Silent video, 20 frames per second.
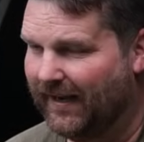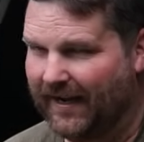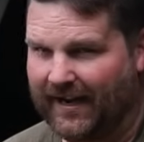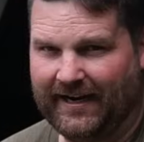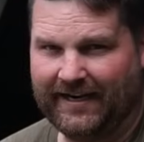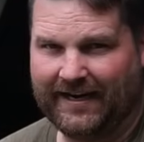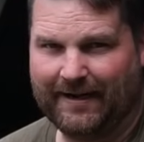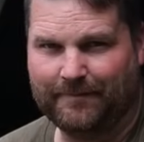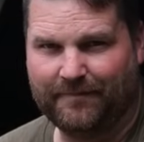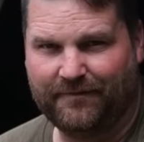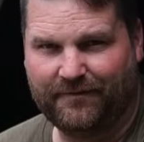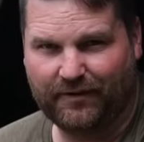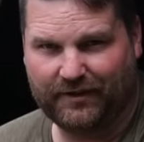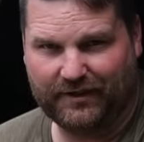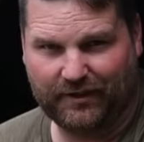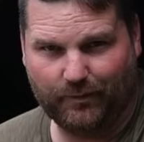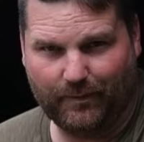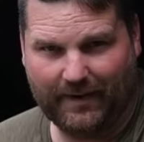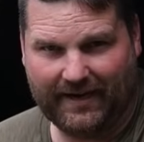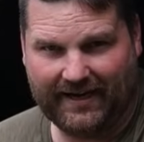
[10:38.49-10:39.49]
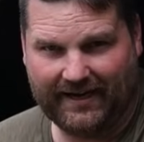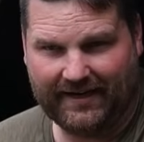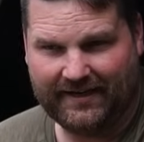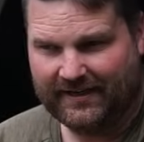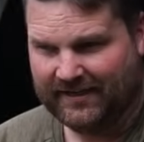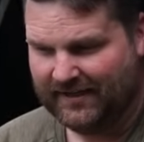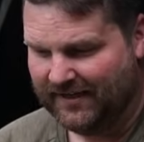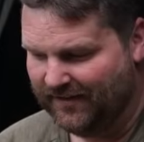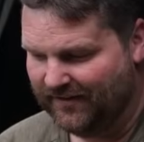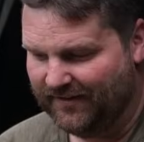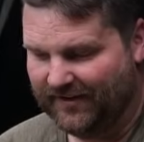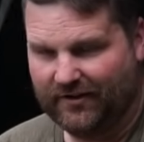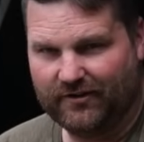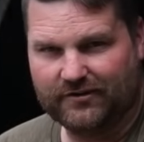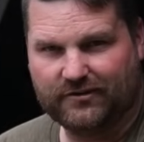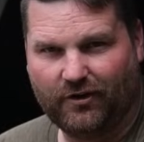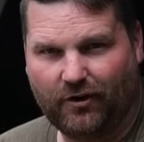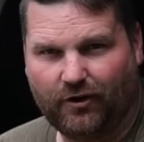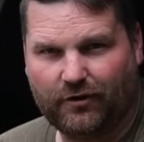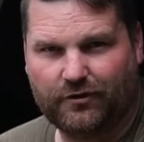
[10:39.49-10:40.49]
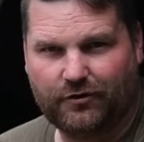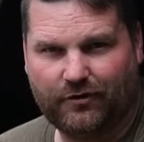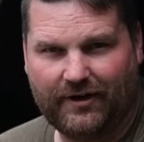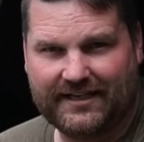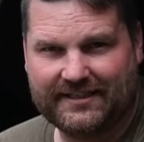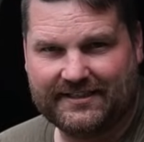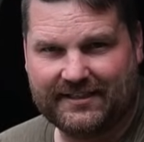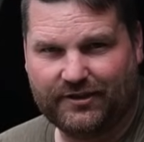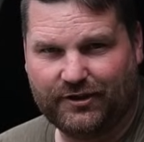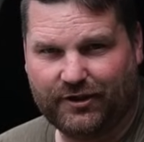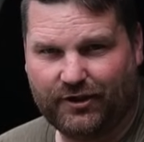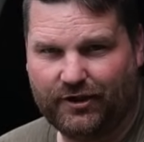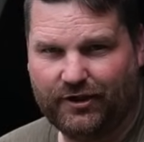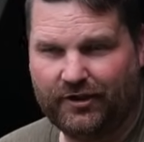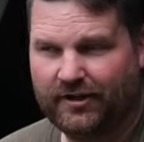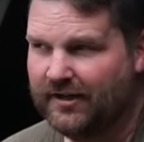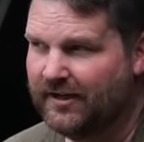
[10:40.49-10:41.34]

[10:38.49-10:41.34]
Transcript: I am fully aware there is a lot of craze in here